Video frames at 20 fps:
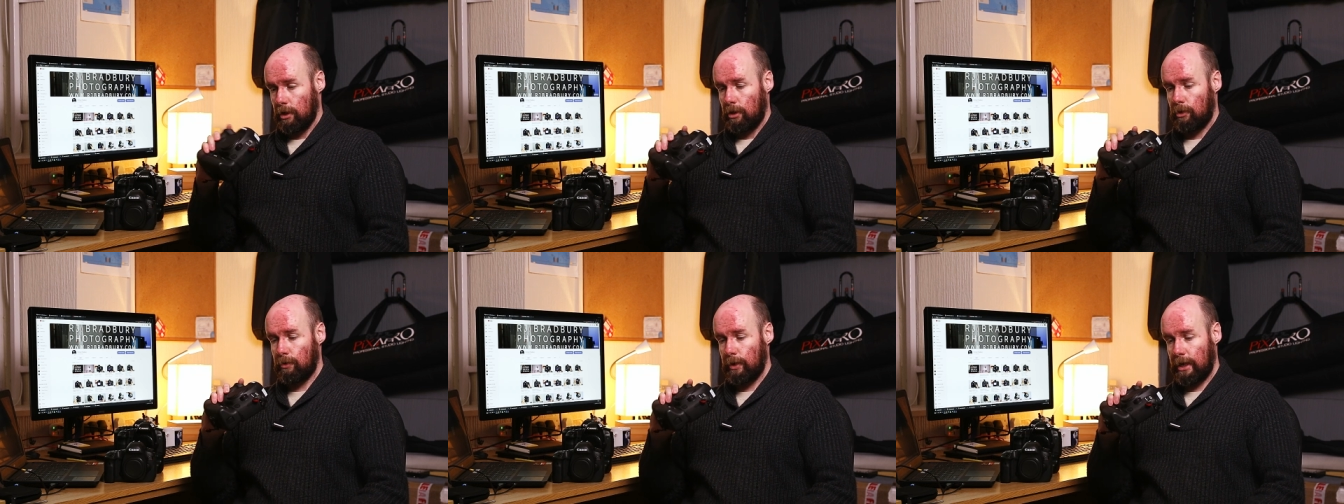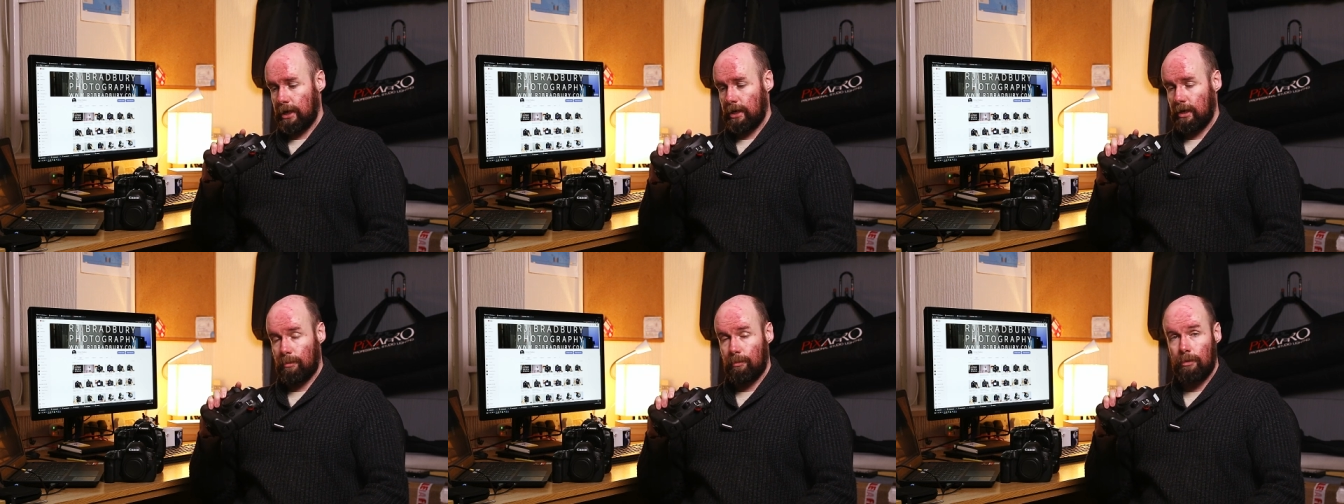
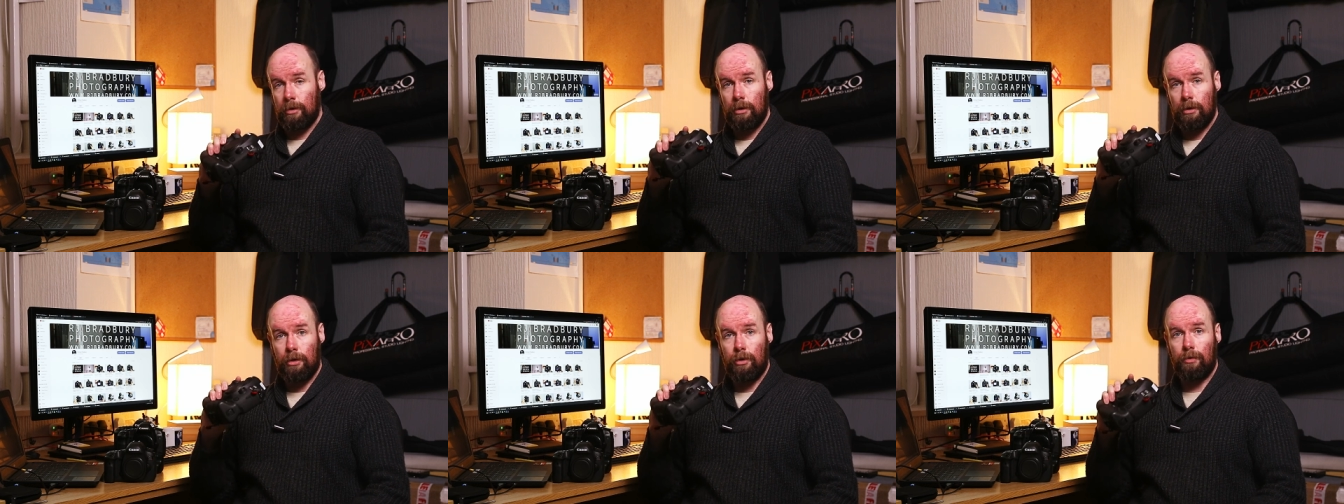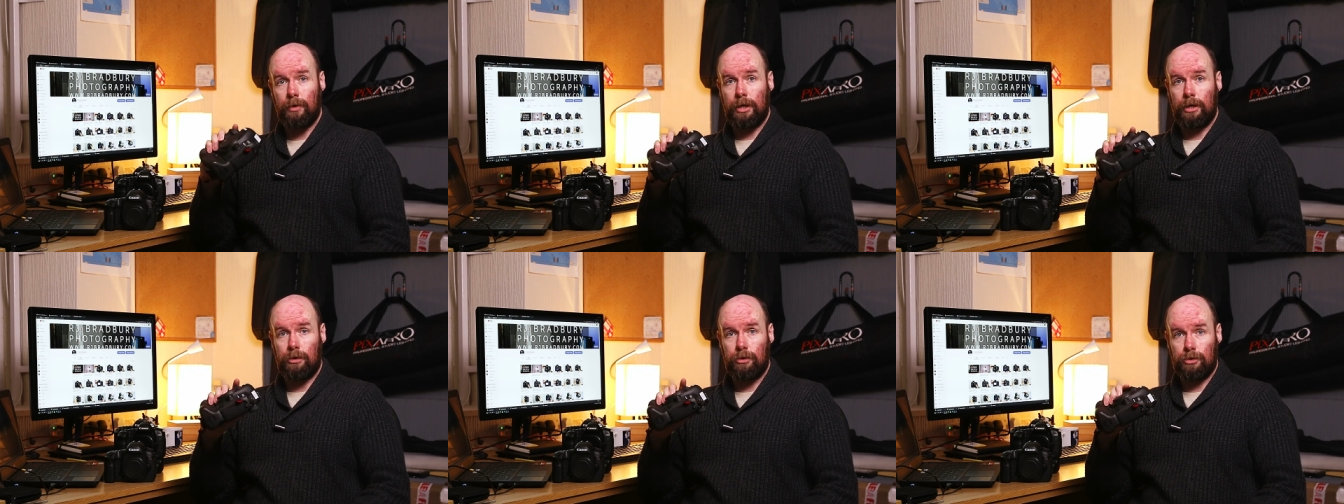Great camera,
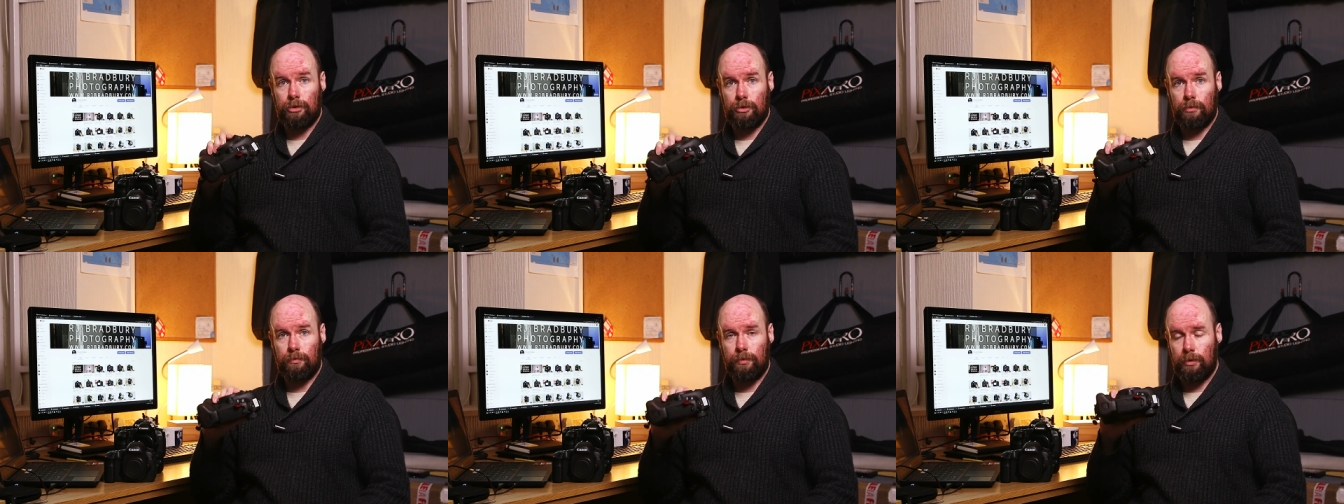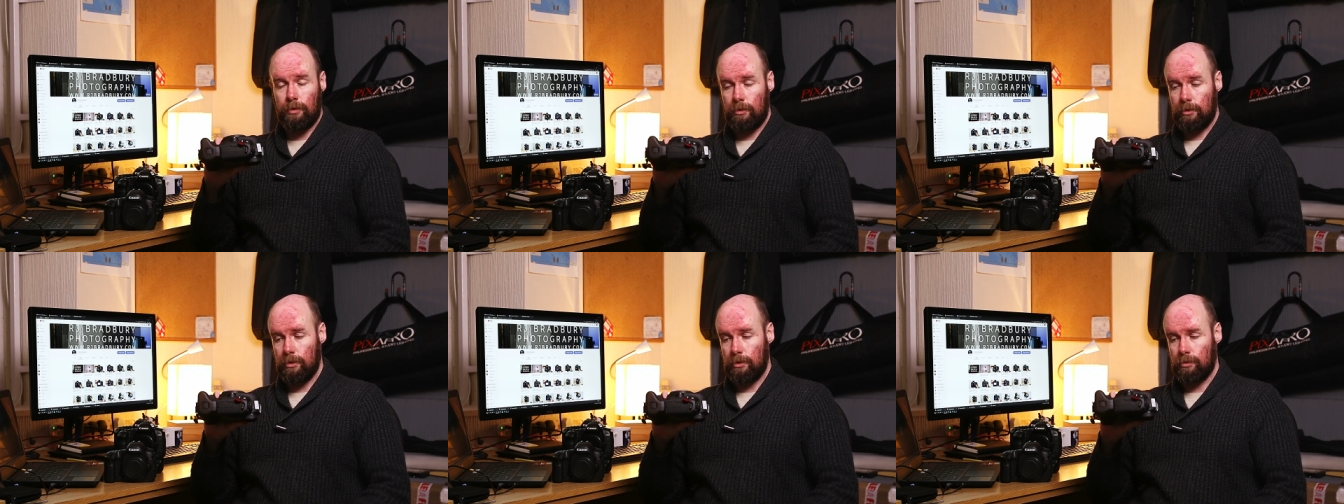great
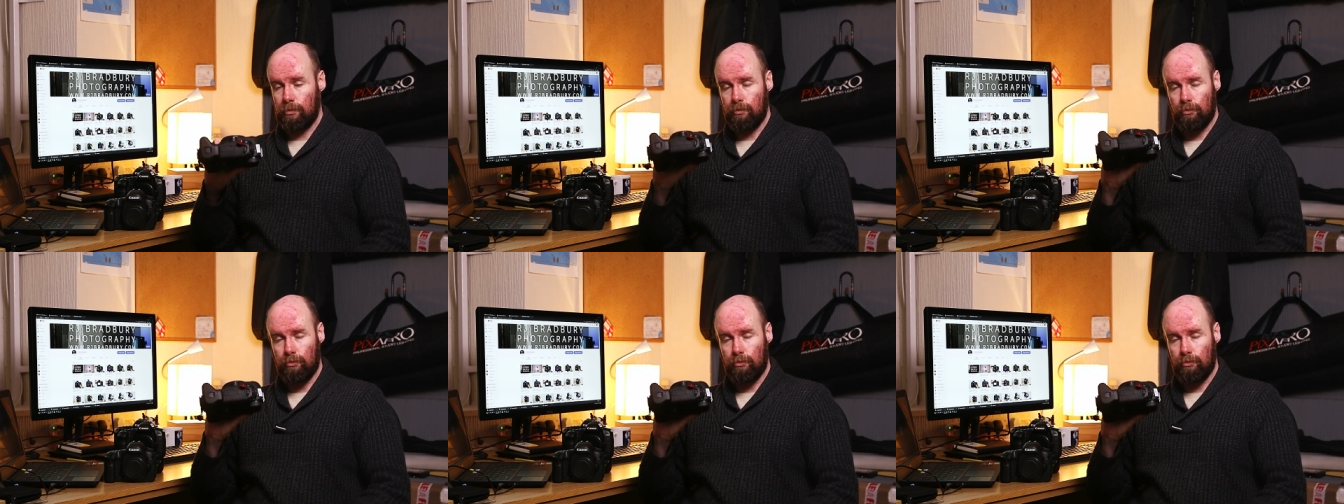autofocus,